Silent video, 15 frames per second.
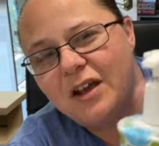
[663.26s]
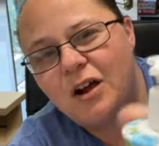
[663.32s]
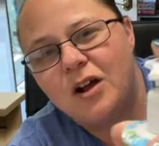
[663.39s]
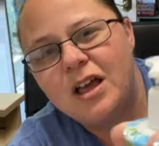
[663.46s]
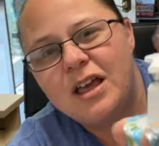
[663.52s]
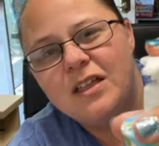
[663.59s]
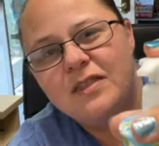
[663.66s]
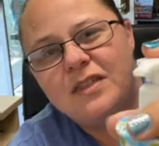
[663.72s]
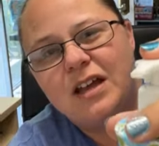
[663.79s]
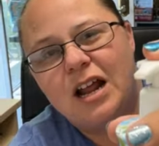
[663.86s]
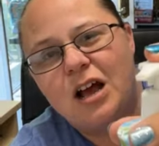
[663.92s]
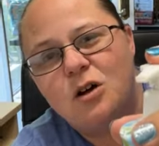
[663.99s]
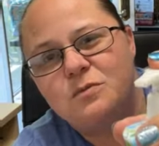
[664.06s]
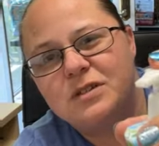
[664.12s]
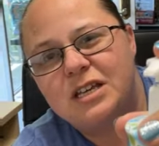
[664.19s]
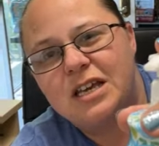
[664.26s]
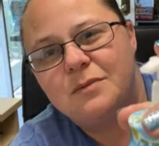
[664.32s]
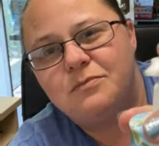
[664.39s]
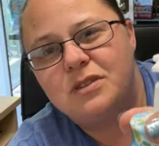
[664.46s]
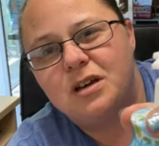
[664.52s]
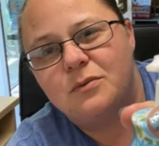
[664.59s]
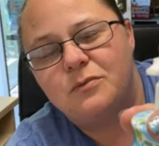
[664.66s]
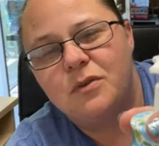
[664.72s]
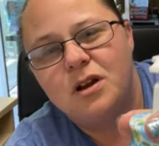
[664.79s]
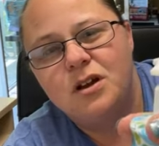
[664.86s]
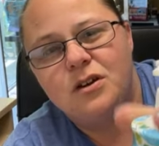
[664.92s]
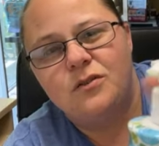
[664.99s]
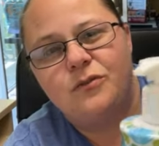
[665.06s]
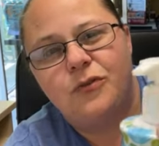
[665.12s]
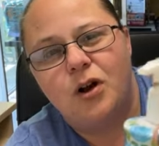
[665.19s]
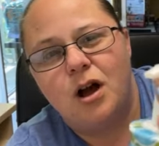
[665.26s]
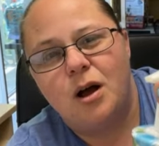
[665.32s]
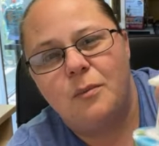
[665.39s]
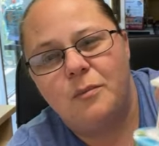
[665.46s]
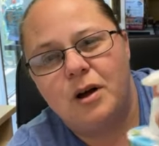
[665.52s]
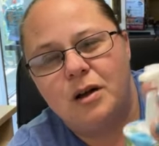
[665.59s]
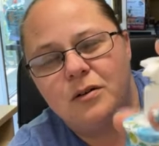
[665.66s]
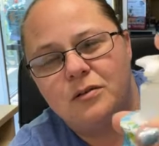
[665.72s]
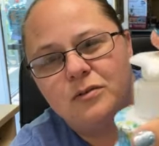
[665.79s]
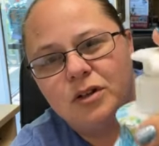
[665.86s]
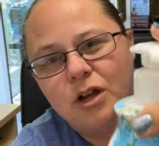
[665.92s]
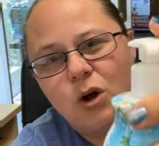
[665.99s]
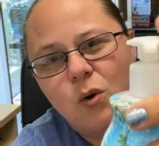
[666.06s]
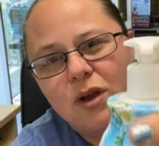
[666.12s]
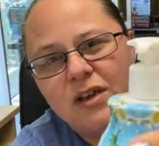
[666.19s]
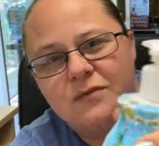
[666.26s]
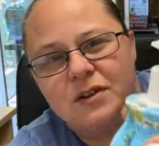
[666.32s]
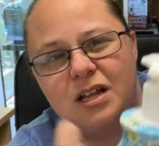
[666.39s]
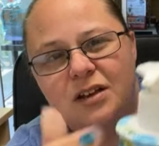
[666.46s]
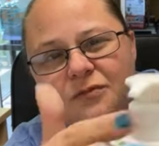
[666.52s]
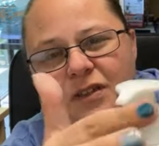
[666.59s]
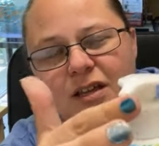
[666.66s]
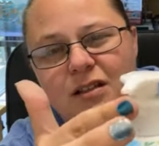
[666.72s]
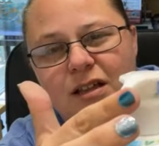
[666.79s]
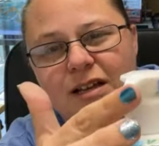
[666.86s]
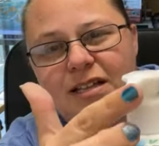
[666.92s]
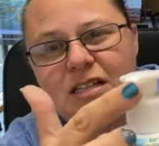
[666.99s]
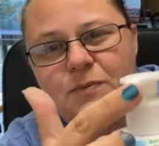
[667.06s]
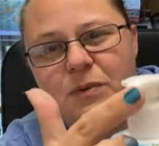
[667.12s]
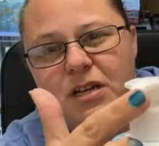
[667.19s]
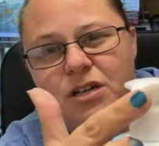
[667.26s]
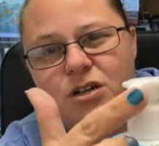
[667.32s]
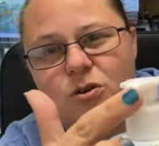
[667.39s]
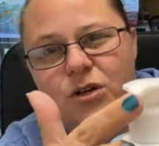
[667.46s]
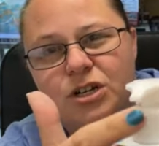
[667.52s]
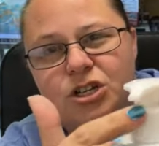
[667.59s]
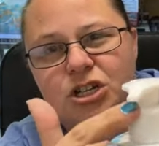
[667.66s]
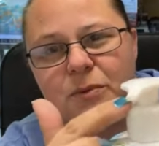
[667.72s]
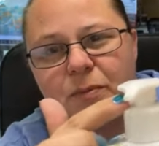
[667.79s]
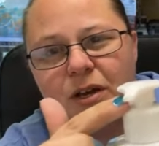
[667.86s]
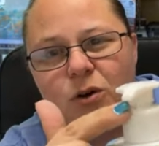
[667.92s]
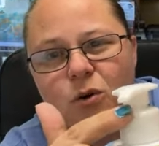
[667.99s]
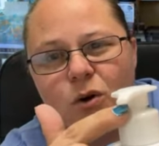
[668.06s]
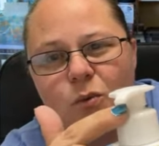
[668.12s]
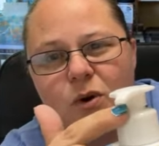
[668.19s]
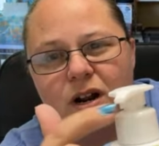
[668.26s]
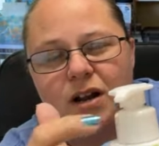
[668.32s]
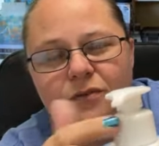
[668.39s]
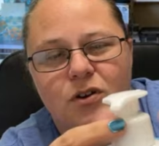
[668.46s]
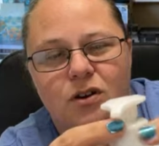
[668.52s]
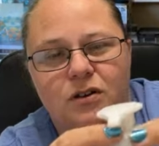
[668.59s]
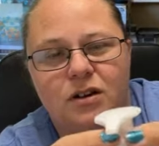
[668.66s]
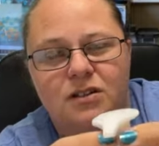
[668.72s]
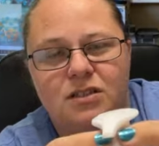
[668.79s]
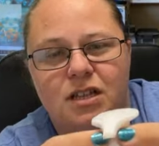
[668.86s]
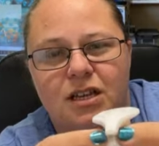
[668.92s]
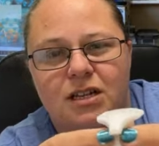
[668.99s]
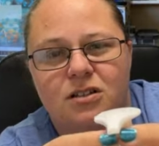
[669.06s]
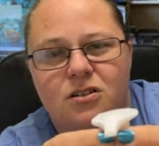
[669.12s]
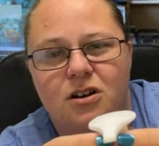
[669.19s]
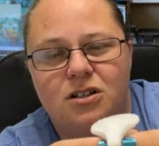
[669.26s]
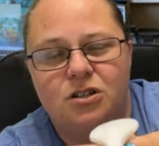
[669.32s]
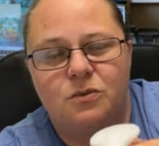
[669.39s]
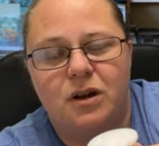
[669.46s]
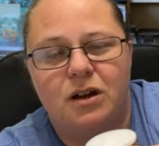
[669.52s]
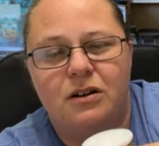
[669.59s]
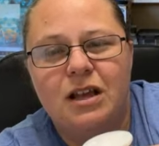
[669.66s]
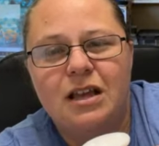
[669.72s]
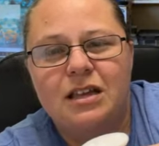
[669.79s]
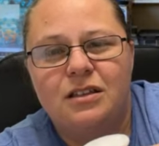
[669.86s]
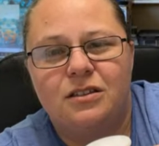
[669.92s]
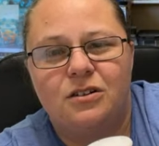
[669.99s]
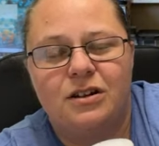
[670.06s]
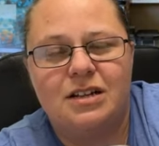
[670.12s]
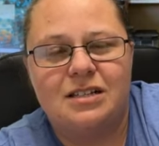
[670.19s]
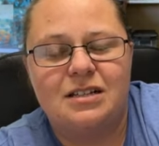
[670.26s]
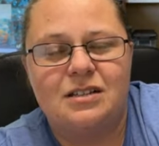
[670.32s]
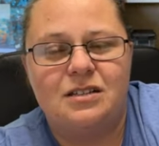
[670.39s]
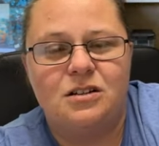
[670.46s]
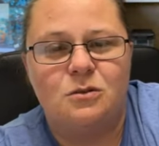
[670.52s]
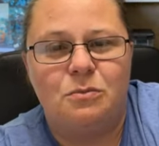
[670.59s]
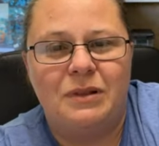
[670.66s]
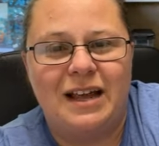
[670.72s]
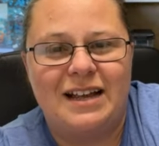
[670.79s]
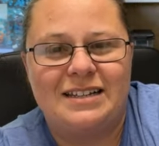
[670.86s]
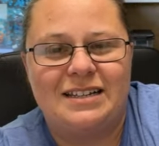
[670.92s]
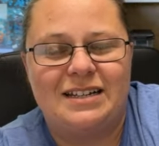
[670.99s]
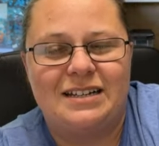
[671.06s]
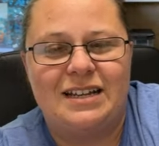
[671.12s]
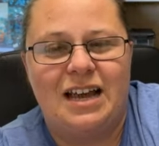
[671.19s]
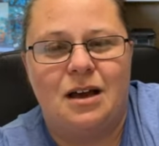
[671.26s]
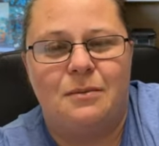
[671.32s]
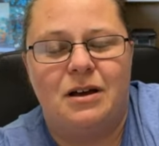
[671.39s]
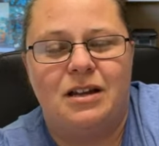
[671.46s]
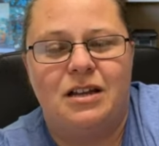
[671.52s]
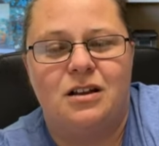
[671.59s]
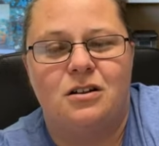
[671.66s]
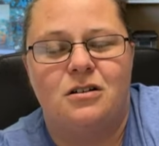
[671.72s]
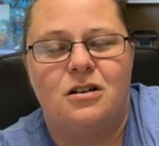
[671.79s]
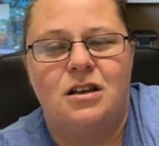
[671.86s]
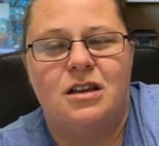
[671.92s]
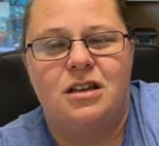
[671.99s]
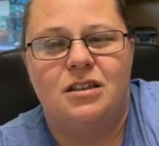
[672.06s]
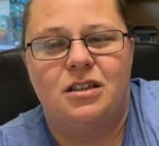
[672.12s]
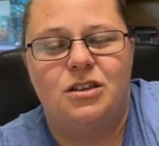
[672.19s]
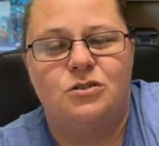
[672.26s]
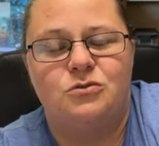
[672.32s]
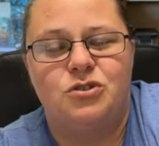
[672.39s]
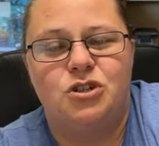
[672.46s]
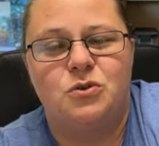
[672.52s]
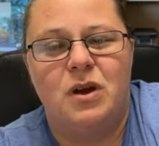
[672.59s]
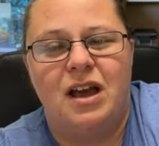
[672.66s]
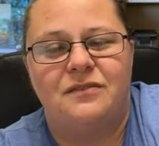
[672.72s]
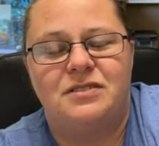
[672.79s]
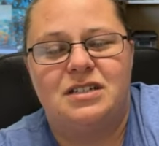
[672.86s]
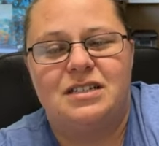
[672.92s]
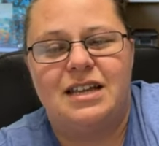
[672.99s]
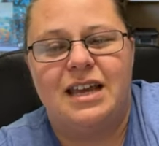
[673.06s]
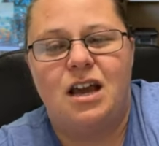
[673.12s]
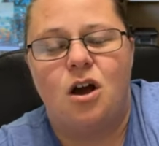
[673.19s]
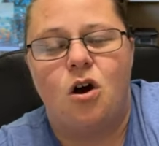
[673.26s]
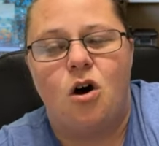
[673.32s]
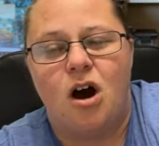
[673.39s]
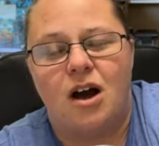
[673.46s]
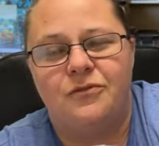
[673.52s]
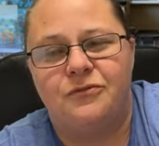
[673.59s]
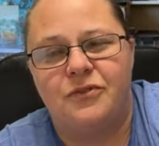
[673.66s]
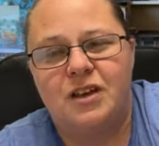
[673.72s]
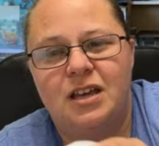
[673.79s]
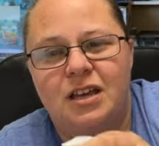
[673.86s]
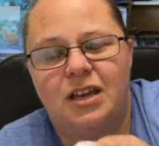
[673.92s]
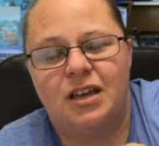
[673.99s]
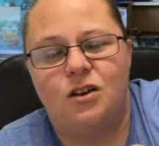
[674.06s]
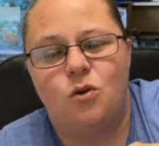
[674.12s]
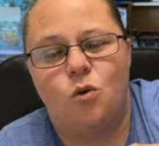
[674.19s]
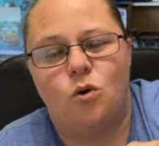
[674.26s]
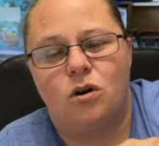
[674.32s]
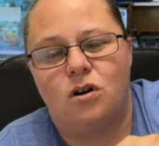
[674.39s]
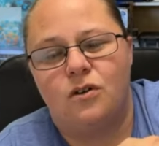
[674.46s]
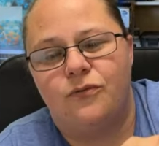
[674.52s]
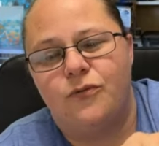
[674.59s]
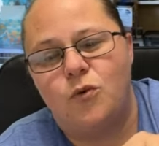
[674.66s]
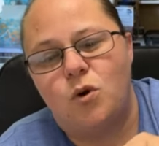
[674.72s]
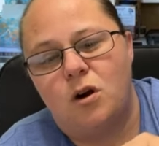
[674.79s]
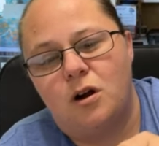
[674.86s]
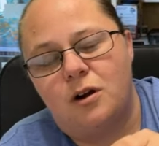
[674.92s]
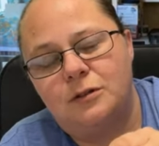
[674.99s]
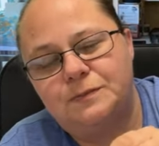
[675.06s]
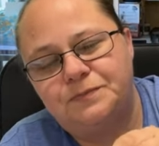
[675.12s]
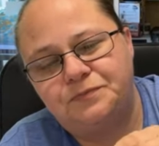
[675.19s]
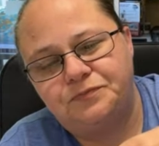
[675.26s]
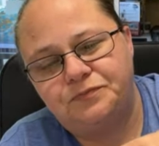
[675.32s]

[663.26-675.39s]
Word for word: there that helps keep them from you know, even if they like spin during shipping or whatever, because they get tossed around, there is a little plastic tab on here that you do have to take off in order for,